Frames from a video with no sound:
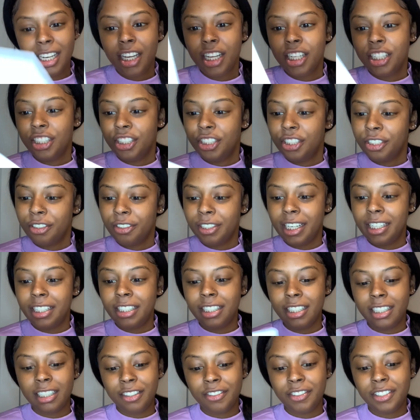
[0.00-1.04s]

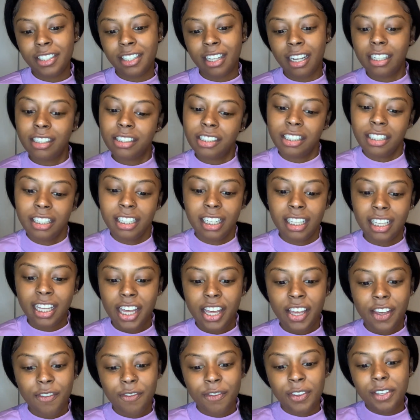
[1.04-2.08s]
Duration of suctioning,
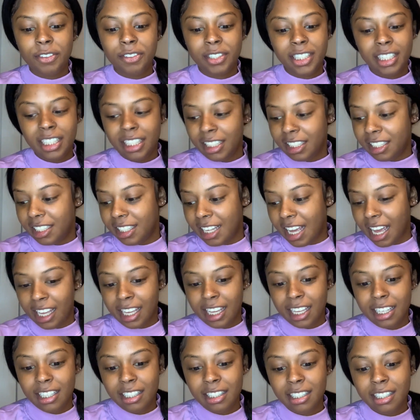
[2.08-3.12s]
15
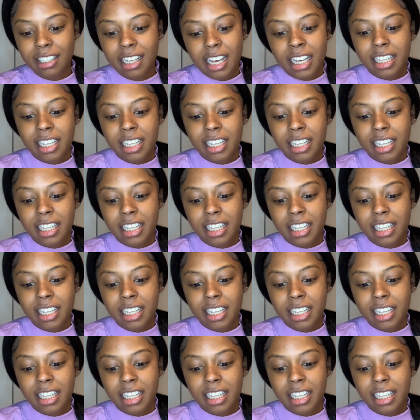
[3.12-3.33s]
seconds.